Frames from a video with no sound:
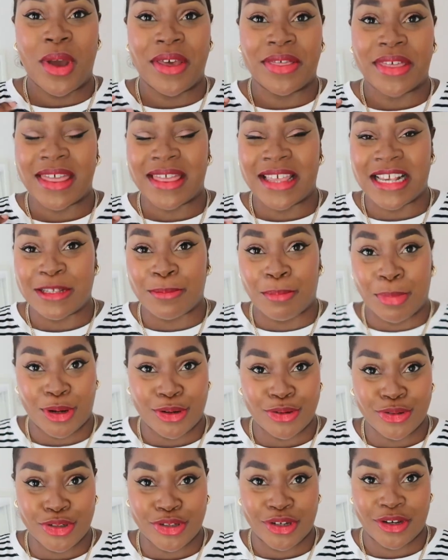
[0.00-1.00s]
with these
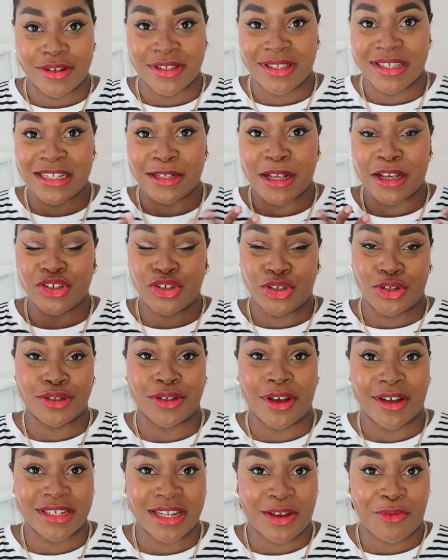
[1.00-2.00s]
blue shoes. These
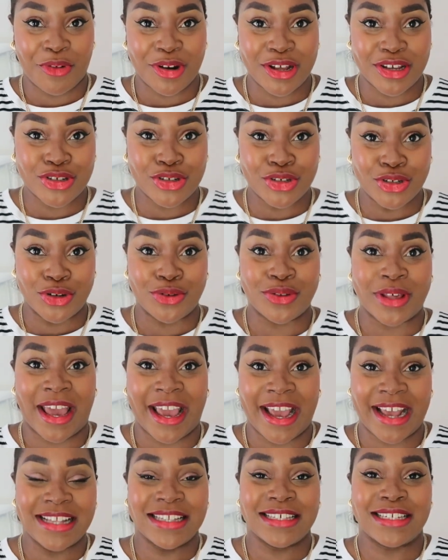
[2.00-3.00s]
shoes are definitely a shoe
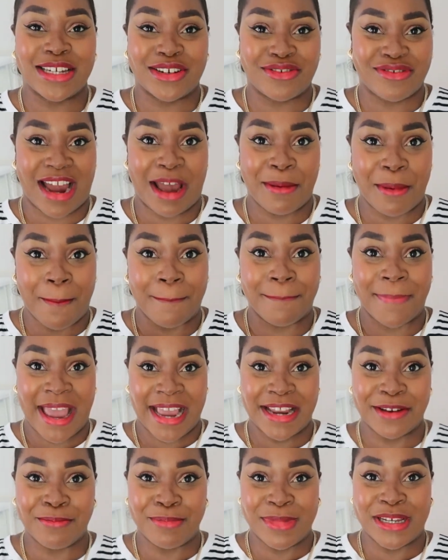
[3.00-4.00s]
that Instagram
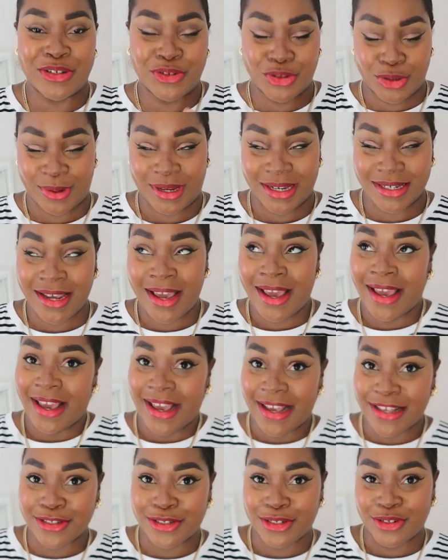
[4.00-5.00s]
made me do it.
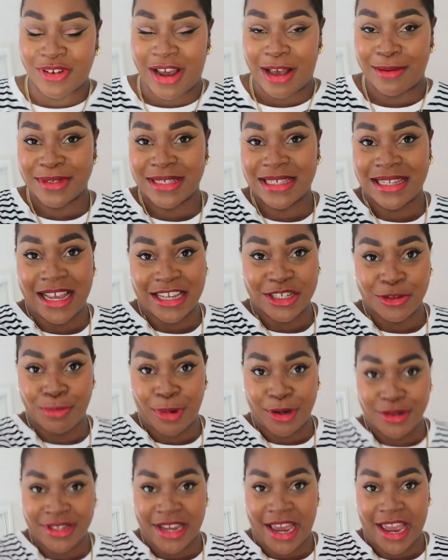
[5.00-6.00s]
Instagram /
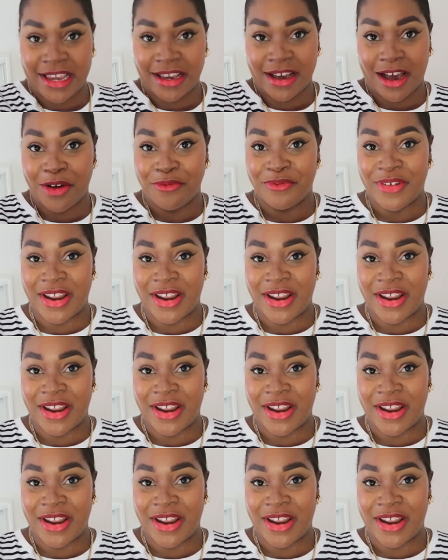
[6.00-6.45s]
Bottega